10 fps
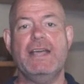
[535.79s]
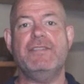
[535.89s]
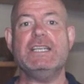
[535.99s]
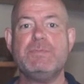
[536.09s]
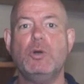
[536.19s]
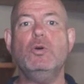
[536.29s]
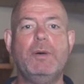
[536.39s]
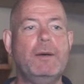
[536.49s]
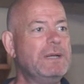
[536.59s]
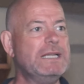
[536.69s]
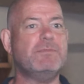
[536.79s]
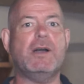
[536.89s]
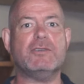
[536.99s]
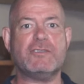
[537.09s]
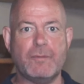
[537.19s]
This pool pump is
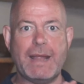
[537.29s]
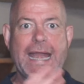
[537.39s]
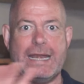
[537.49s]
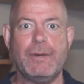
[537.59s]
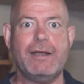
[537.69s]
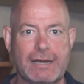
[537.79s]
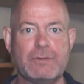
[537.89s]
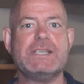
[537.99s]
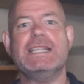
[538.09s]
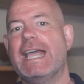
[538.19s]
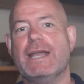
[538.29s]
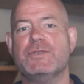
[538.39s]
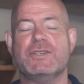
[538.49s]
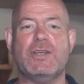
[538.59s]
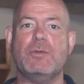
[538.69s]
miles from anywhere else in the house,
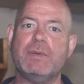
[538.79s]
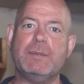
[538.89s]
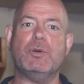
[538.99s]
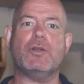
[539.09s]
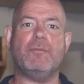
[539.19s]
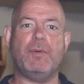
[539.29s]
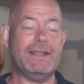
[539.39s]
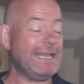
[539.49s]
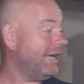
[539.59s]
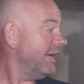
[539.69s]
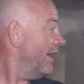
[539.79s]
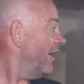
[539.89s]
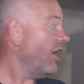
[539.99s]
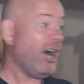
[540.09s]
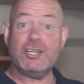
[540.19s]
so don't be put off by that.
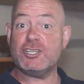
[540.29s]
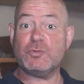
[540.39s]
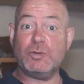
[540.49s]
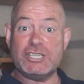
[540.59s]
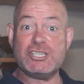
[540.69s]
I just wanted